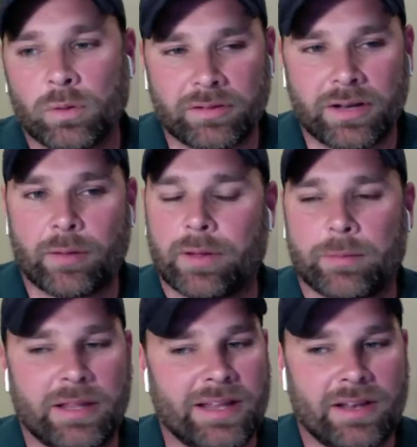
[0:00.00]
live in Alabama,
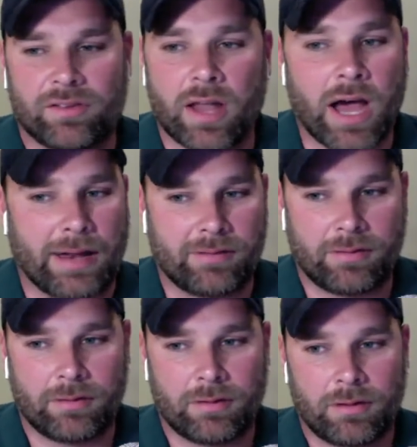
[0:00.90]
and that is not.
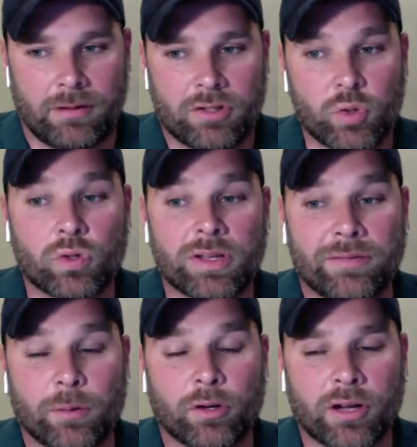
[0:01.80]
If
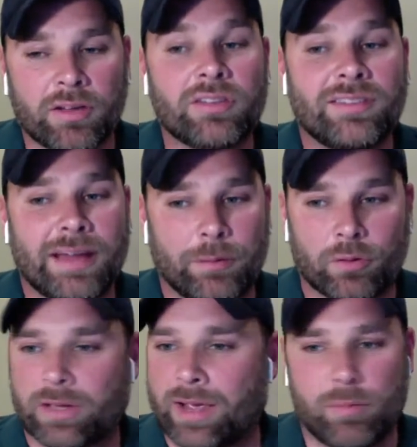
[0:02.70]
they were cousins, that was
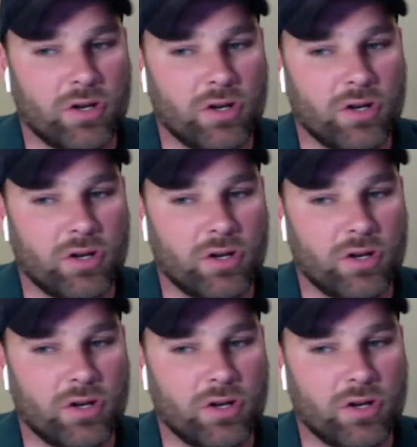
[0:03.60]
okay, but you